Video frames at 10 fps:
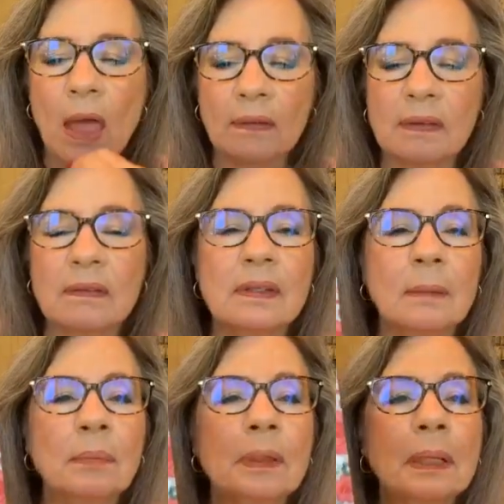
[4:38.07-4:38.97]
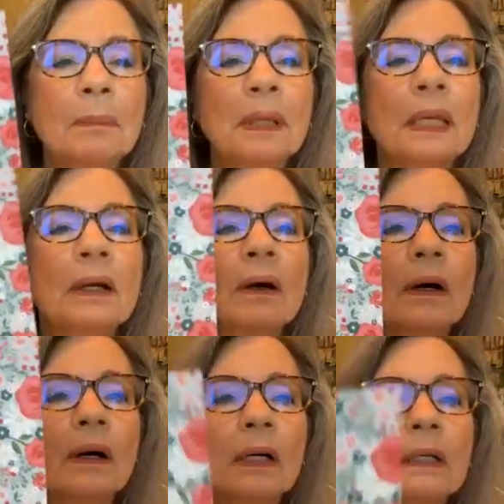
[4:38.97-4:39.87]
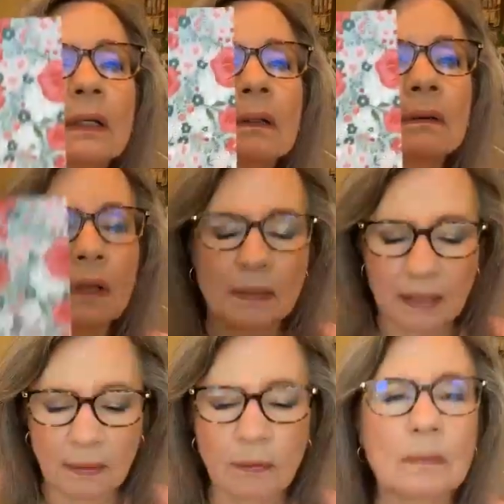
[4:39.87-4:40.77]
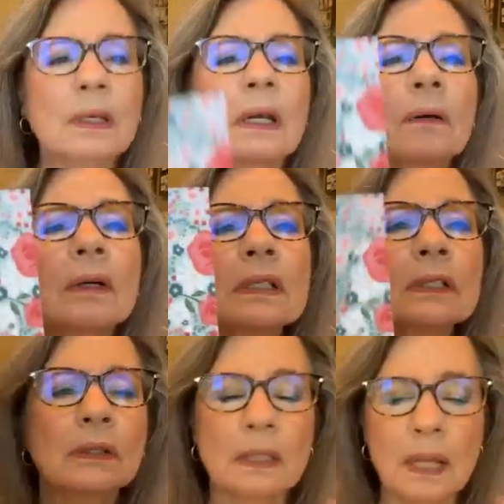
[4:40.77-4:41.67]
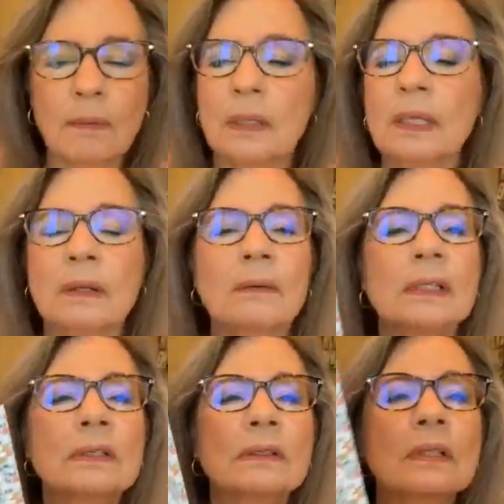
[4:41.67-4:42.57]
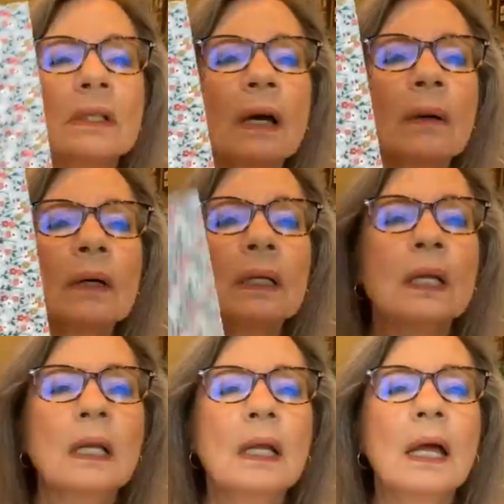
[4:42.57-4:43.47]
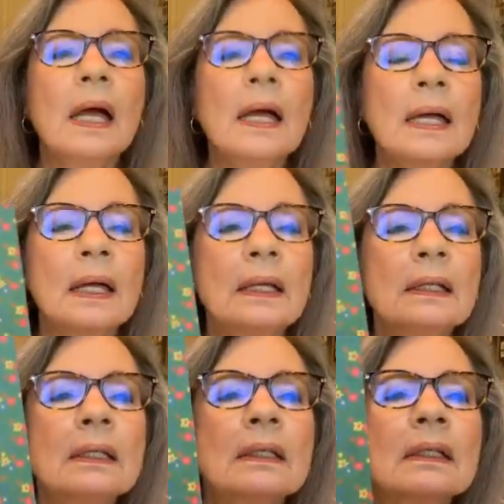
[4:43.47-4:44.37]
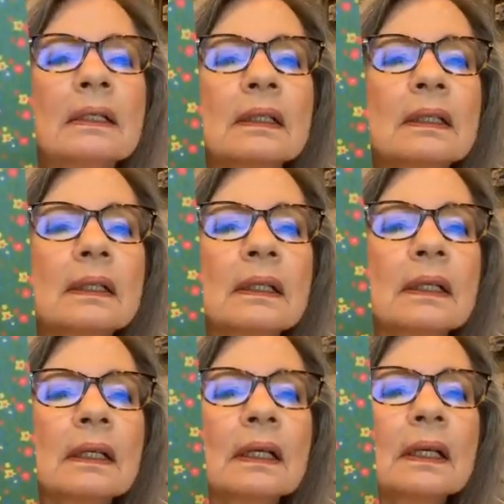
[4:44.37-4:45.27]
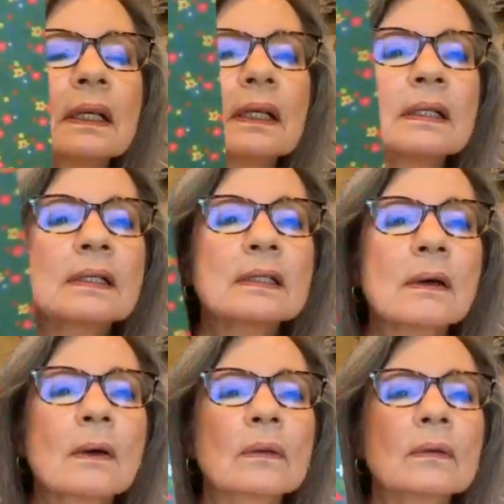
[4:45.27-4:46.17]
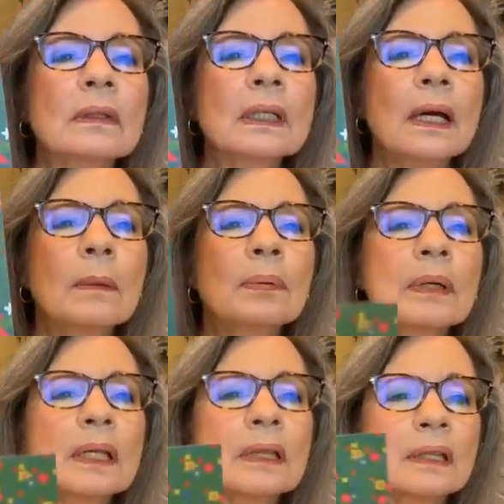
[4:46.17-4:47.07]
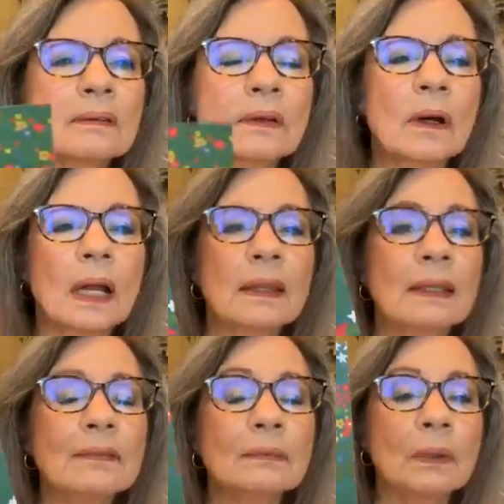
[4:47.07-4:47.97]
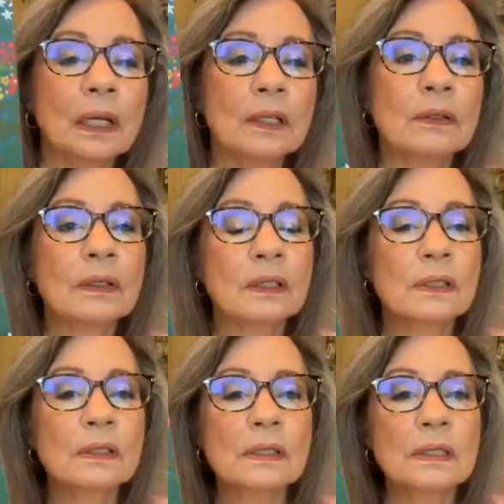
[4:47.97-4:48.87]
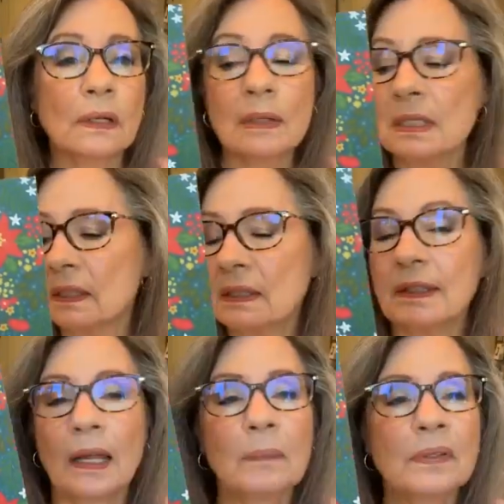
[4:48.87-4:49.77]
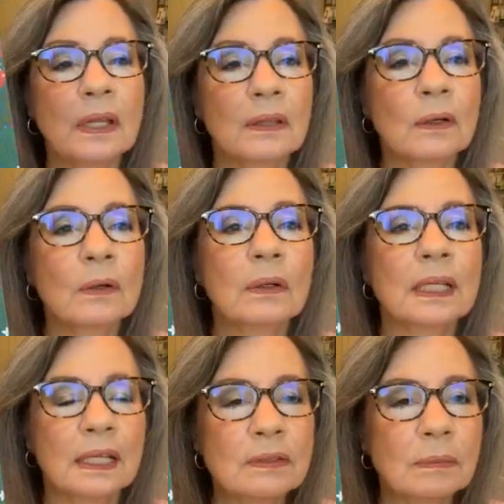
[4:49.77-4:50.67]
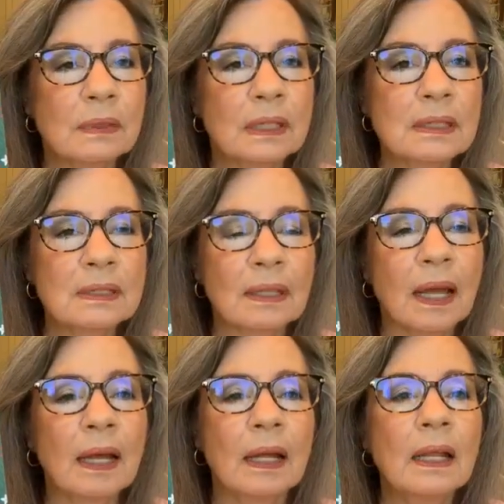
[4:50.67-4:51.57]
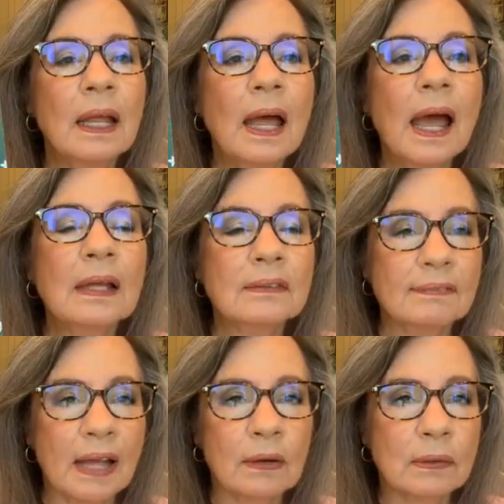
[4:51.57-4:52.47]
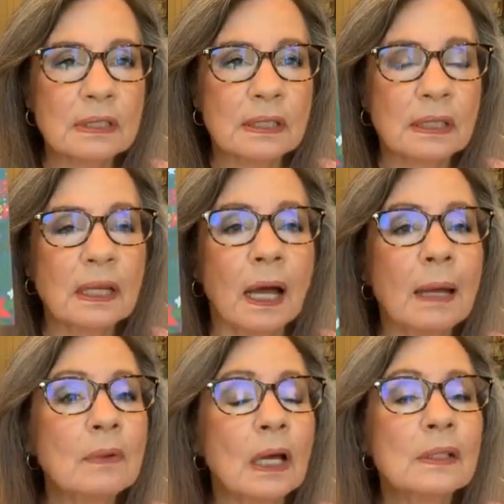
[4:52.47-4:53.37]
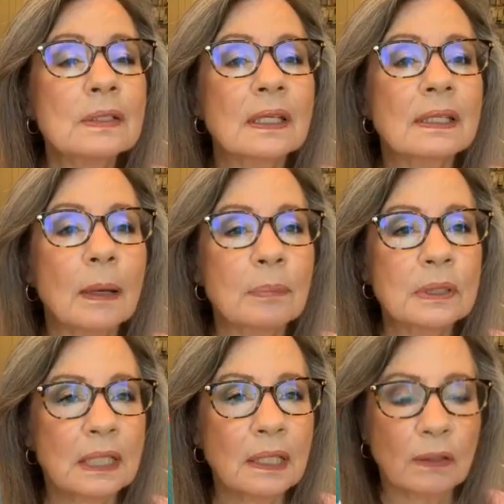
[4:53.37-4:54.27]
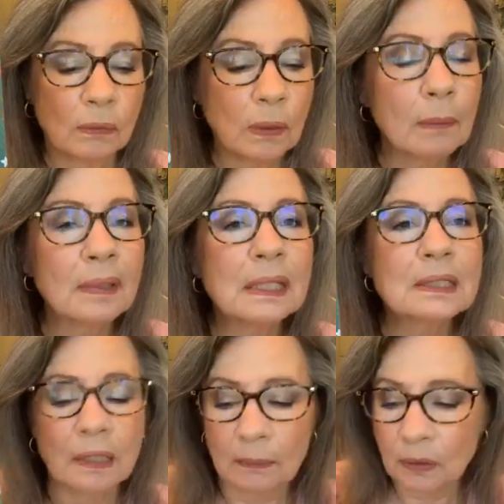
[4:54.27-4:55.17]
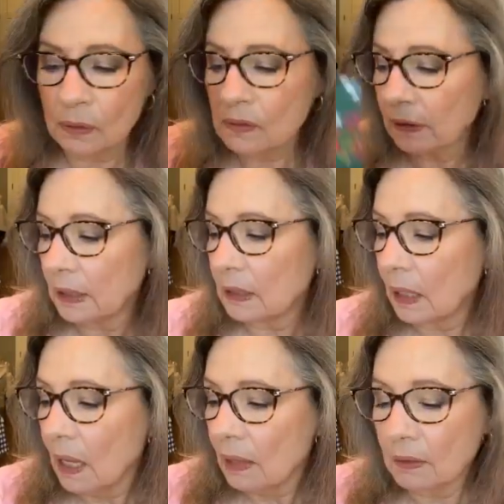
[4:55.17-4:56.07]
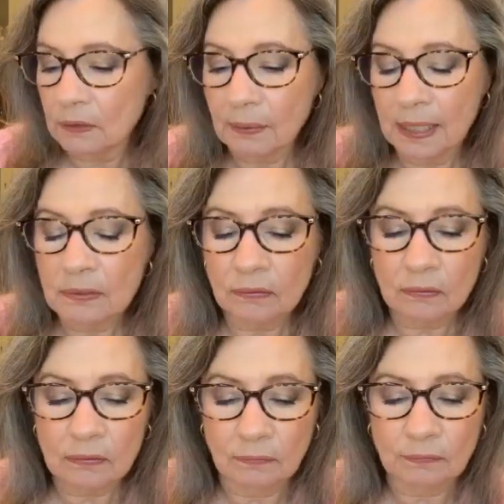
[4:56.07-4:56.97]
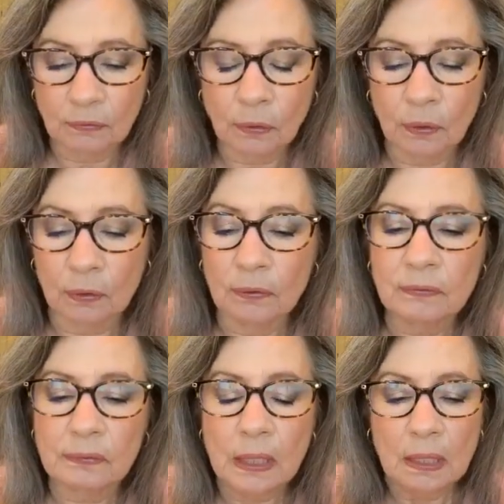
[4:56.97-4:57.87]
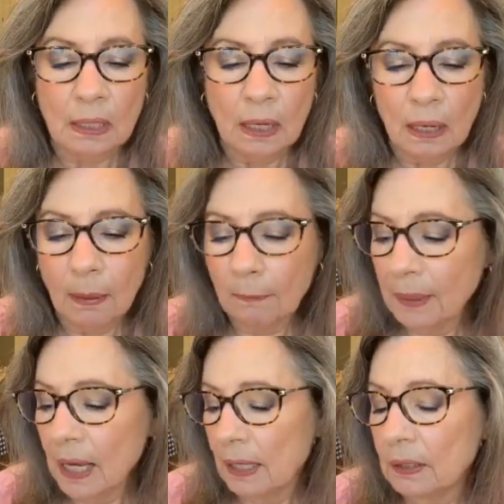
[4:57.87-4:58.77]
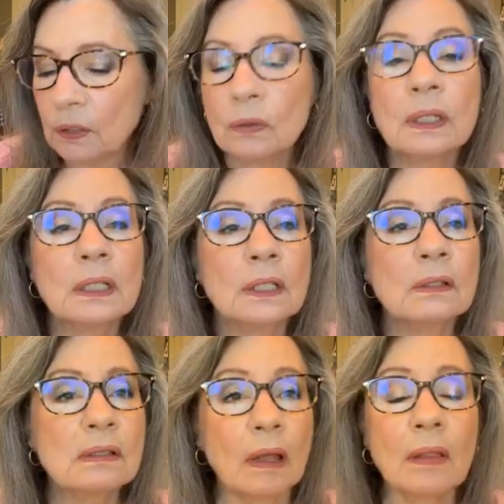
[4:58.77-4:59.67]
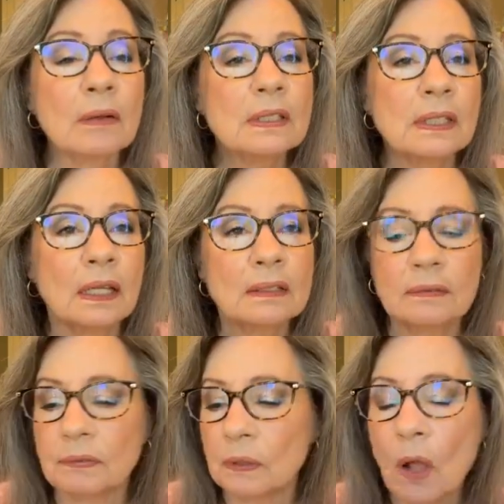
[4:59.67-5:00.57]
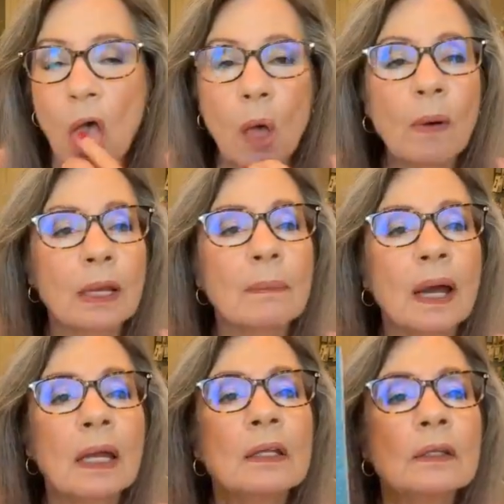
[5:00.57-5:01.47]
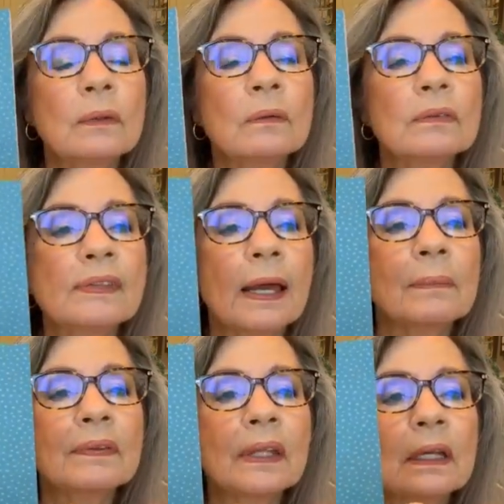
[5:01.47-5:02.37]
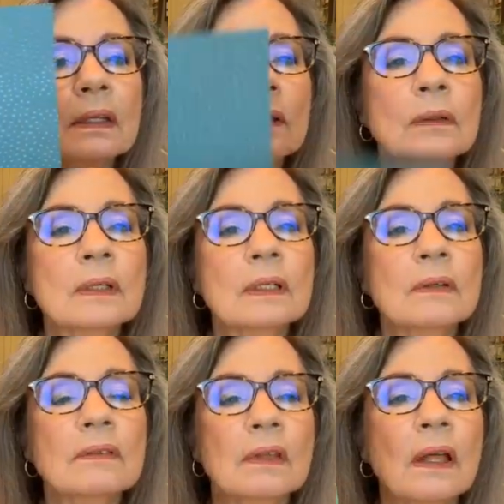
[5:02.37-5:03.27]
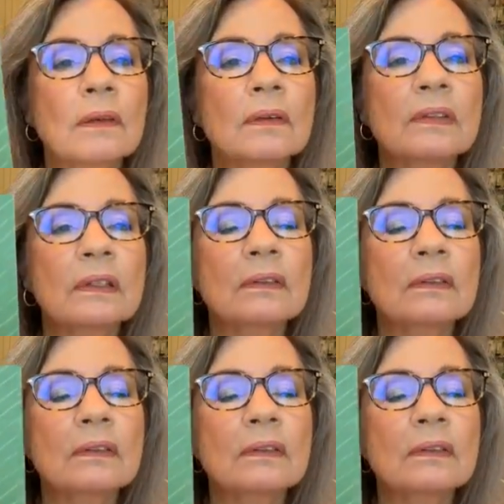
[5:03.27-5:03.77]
As I said, Pretty Peacock. I think did I already show you that one? I think I already showed you that one. And so look how pretty these are. And this one you could use, there is a stamp set that coordinates with this that has flowers in it. I'm not using that particular one because I'm using the Translucent Florals. But you could use other sets. If you don't want to buy a new stamp set, you could use others.